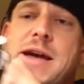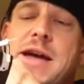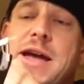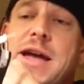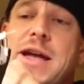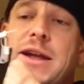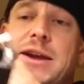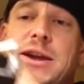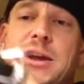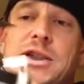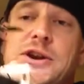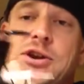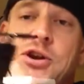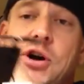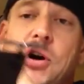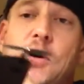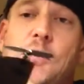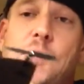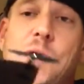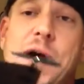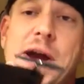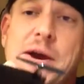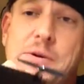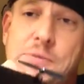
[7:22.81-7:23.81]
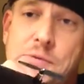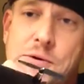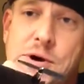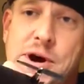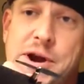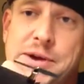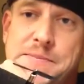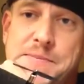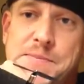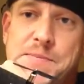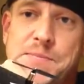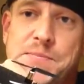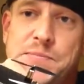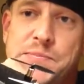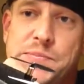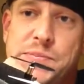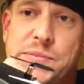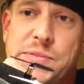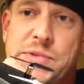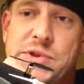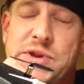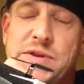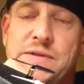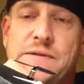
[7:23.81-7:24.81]
and get an all-white one
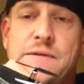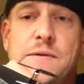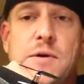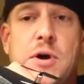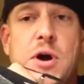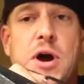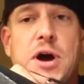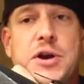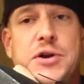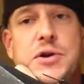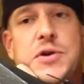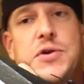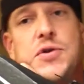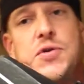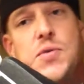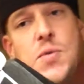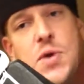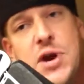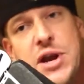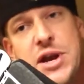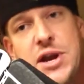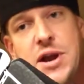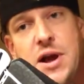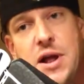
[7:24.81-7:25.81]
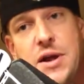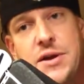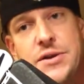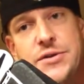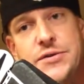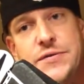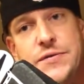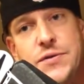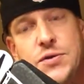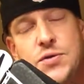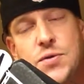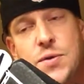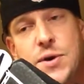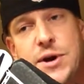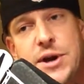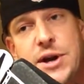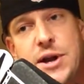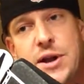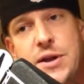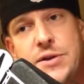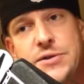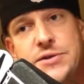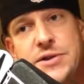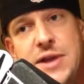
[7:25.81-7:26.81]
for $120, for
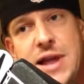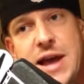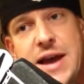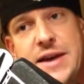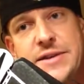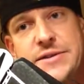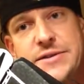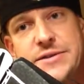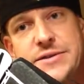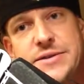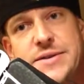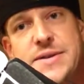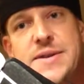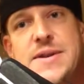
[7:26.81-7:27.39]
$20 less.